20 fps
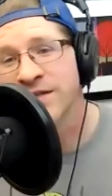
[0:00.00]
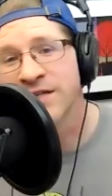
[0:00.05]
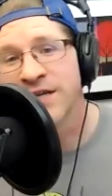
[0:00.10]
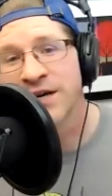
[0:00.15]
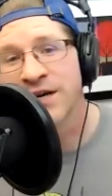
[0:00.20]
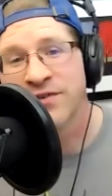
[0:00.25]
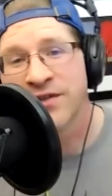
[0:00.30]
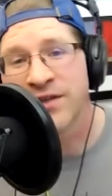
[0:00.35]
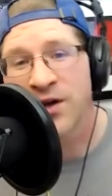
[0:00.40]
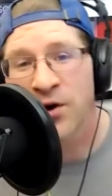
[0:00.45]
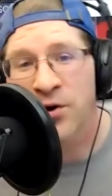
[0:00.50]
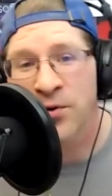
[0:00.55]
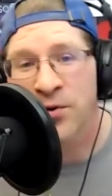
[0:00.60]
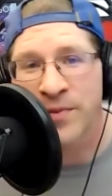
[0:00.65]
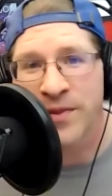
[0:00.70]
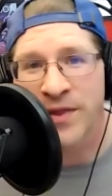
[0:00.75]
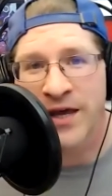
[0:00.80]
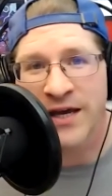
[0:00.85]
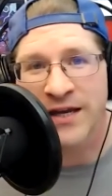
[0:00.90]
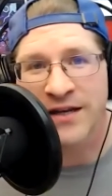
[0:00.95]
definitely
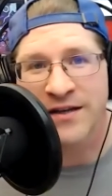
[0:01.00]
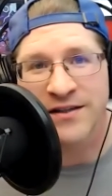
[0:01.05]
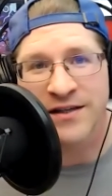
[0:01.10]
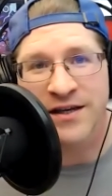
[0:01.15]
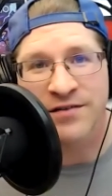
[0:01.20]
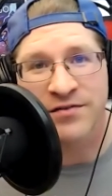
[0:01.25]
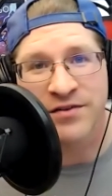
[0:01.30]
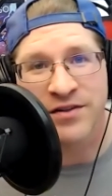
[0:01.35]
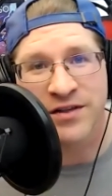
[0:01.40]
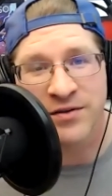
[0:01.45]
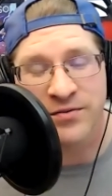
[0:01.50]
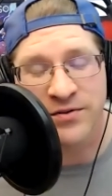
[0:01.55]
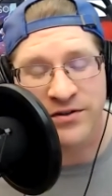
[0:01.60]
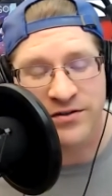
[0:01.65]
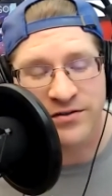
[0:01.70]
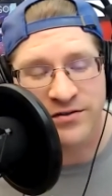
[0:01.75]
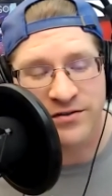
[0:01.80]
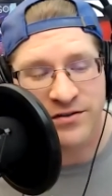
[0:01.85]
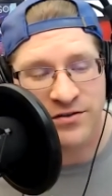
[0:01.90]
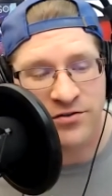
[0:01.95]
hope that everything
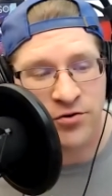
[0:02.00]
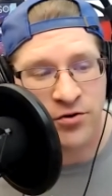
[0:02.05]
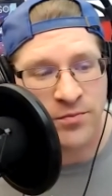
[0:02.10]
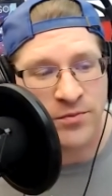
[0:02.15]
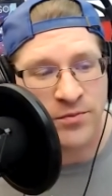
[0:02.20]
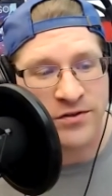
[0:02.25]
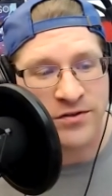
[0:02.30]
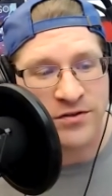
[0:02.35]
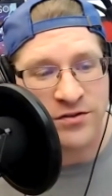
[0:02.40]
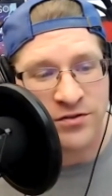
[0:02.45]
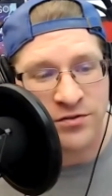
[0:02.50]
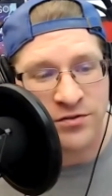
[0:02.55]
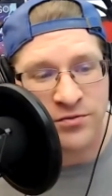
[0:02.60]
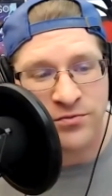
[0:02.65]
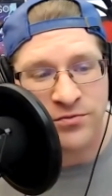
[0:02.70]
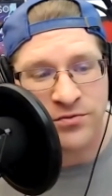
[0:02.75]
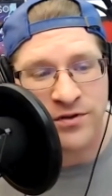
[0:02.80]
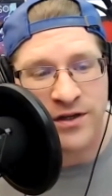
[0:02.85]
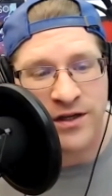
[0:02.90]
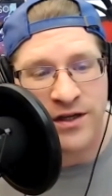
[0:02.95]
returns to normal
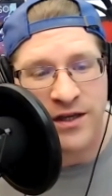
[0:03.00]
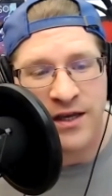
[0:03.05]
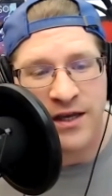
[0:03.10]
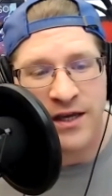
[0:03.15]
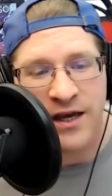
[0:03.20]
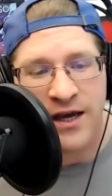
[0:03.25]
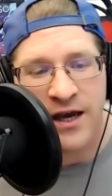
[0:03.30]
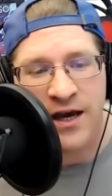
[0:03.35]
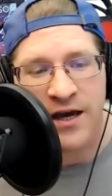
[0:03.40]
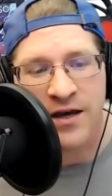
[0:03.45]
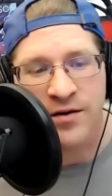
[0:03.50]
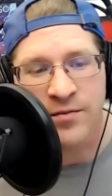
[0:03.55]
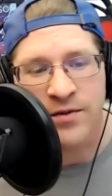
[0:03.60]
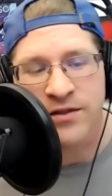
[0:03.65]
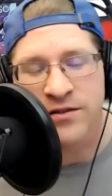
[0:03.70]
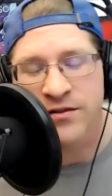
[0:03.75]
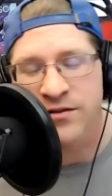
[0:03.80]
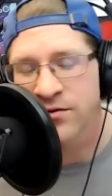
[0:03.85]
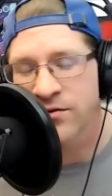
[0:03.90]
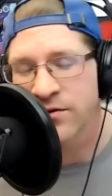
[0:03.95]
soon.
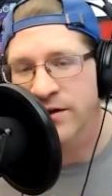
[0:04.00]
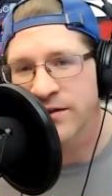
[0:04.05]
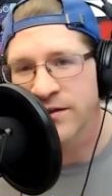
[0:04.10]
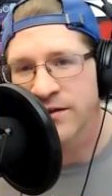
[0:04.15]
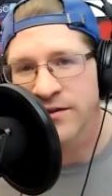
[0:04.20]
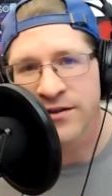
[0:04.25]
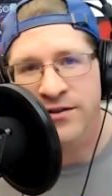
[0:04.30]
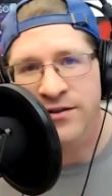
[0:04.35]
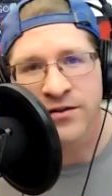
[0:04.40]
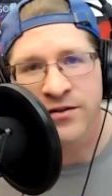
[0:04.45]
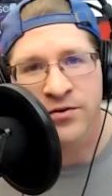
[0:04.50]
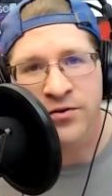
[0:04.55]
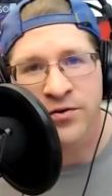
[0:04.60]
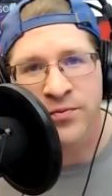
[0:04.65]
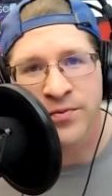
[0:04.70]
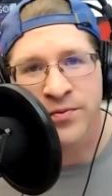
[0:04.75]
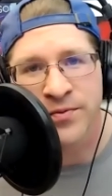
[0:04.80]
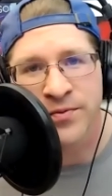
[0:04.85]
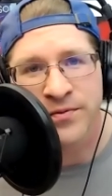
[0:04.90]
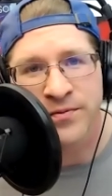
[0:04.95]
It's so great to see the
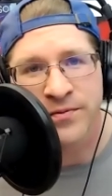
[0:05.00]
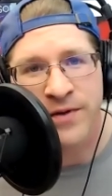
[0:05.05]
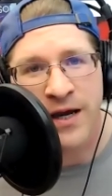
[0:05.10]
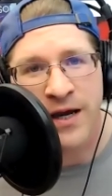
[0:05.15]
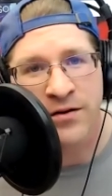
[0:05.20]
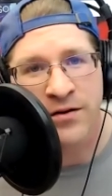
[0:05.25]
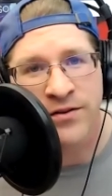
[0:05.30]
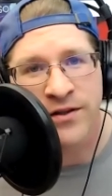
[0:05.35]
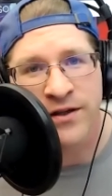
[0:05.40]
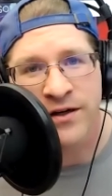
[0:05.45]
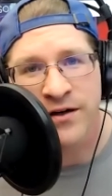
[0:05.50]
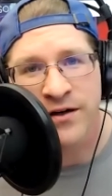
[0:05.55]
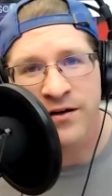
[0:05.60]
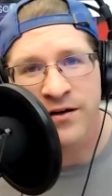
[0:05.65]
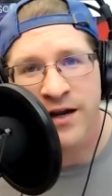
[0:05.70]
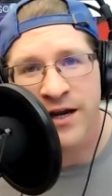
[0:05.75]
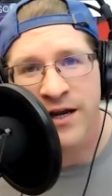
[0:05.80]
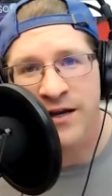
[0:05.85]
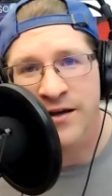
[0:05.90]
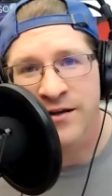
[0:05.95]
group out
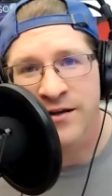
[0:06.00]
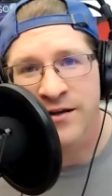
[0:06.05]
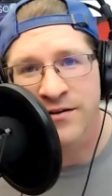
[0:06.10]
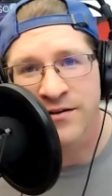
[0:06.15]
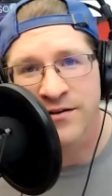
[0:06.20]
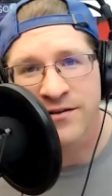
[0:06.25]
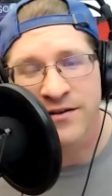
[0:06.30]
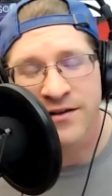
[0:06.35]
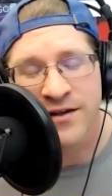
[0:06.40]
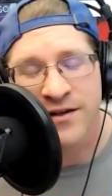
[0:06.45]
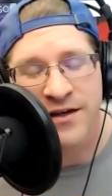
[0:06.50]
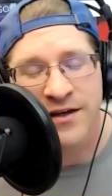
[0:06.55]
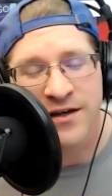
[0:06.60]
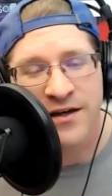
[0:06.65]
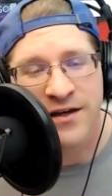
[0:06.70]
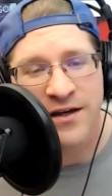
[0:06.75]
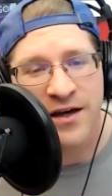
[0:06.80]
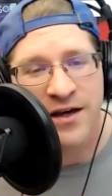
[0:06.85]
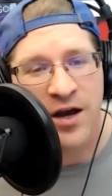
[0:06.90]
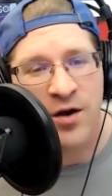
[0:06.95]
there and
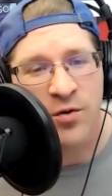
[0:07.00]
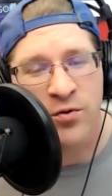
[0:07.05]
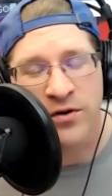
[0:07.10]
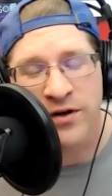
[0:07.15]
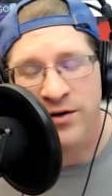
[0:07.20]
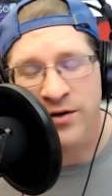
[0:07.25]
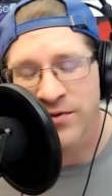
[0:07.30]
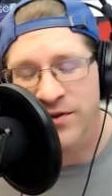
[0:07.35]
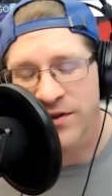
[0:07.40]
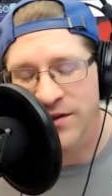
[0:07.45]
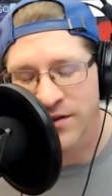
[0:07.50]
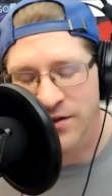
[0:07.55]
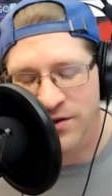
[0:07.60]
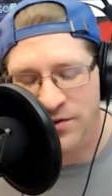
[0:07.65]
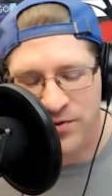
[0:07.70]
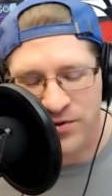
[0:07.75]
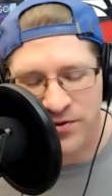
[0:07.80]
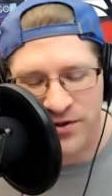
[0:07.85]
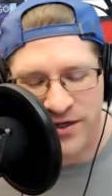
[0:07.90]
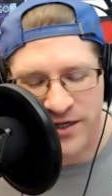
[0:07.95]
working within the
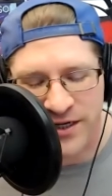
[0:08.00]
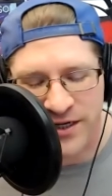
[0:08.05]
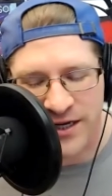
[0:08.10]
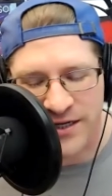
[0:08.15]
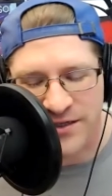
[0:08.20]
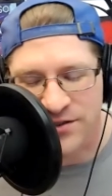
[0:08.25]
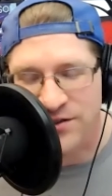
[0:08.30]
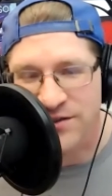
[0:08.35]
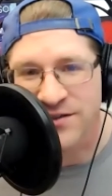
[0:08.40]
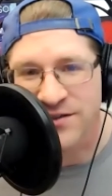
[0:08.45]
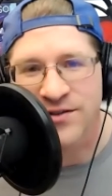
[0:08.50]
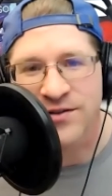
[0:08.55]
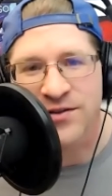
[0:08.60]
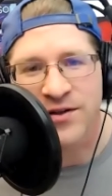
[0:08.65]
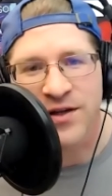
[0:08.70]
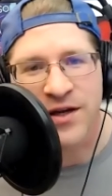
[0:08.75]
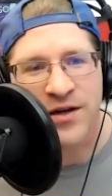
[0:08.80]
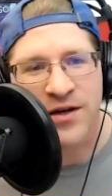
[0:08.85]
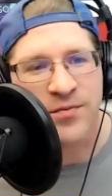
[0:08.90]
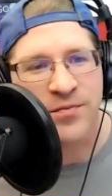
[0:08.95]
community, and just
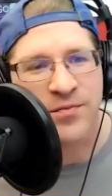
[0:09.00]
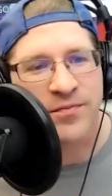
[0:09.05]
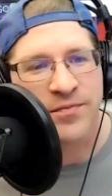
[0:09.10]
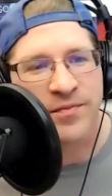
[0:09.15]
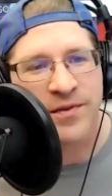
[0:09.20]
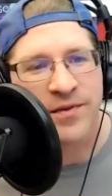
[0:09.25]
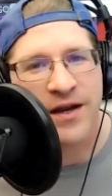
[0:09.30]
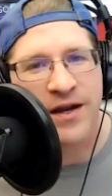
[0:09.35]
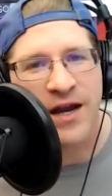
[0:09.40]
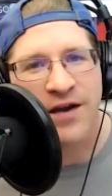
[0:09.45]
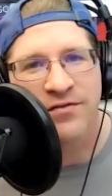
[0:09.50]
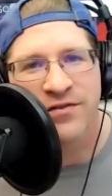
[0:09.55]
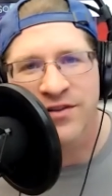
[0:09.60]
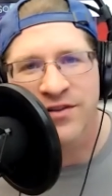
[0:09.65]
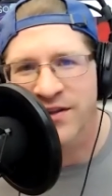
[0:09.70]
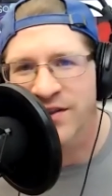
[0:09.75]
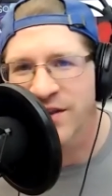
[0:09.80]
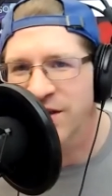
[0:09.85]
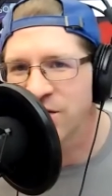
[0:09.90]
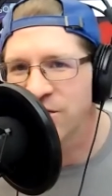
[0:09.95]

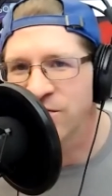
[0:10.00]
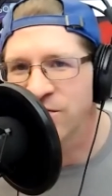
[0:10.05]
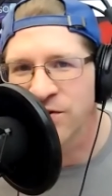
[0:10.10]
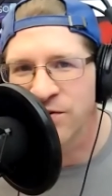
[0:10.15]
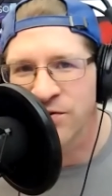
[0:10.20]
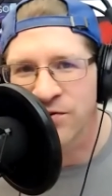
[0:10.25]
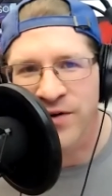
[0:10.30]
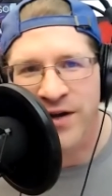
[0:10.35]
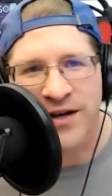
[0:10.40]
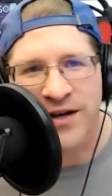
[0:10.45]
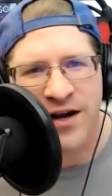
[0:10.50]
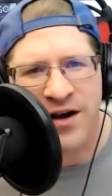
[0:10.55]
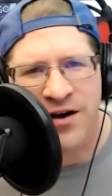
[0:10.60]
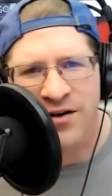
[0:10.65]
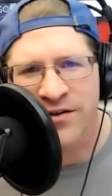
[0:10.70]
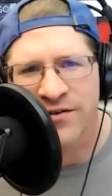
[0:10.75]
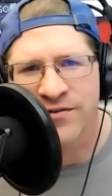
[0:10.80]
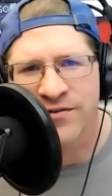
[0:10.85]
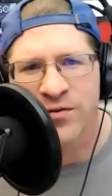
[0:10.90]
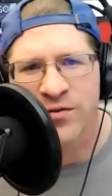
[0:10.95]
everything that you do and
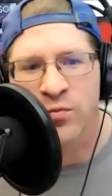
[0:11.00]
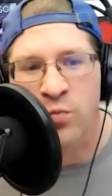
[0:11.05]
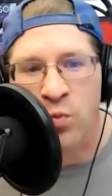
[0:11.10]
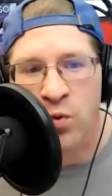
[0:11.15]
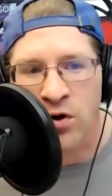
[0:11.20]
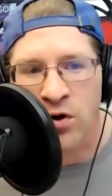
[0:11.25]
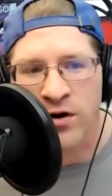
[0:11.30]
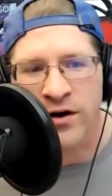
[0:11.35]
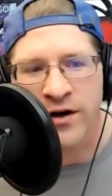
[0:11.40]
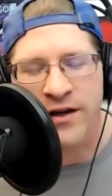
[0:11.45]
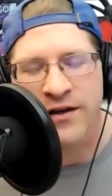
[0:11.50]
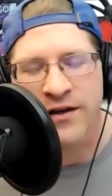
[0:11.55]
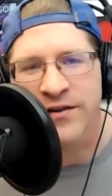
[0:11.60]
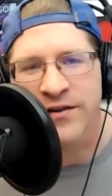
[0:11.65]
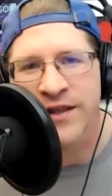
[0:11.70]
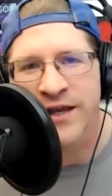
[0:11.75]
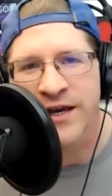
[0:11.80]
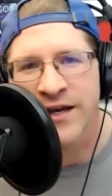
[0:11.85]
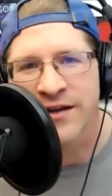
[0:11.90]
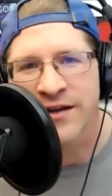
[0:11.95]
all of the work
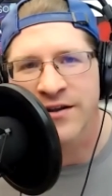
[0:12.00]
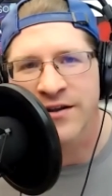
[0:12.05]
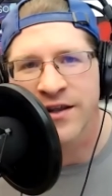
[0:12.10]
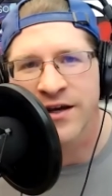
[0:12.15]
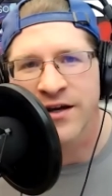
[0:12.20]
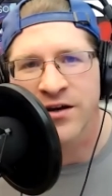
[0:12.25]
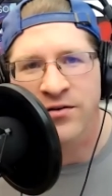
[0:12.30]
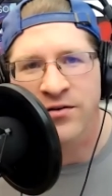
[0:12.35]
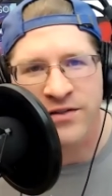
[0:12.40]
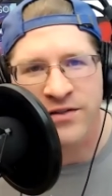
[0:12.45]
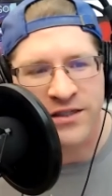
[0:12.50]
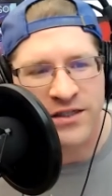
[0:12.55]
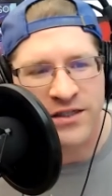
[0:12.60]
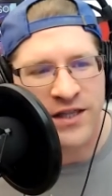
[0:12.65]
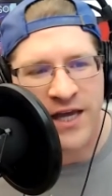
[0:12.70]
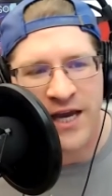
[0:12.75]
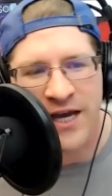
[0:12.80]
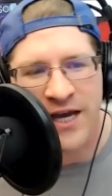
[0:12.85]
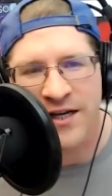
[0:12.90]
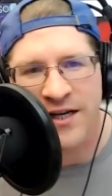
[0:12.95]
that goes into
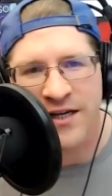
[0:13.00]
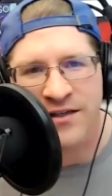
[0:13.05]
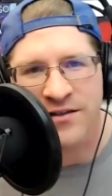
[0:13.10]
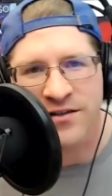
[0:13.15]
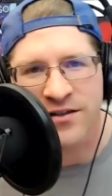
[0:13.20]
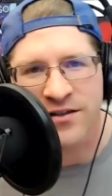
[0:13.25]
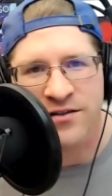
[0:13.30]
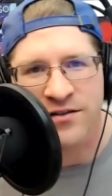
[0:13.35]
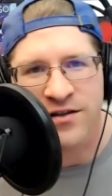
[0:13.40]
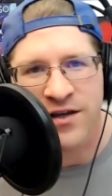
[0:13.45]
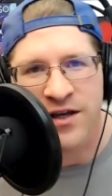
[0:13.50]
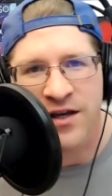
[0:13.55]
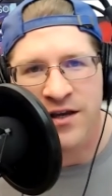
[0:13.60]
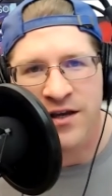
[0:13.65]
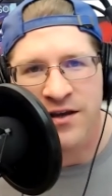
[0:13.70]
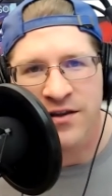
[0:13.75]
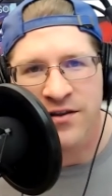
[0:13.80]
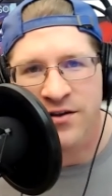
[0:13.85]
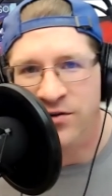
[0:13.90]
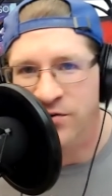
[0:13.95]
that, and just
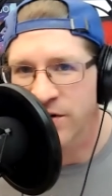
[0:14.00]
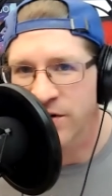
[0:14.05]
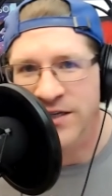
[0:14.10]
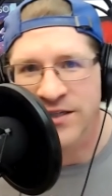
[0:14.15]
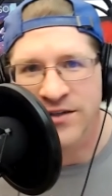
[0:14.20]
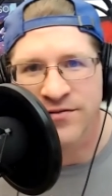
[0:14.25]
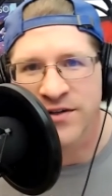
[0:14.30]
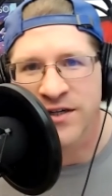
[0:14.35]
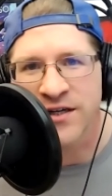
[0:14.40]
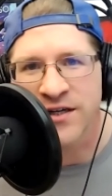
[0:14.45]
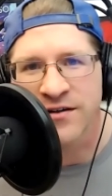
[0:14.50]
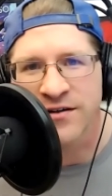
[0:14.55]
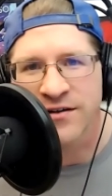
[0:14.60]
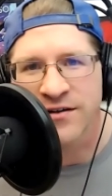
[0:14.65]
the creativity.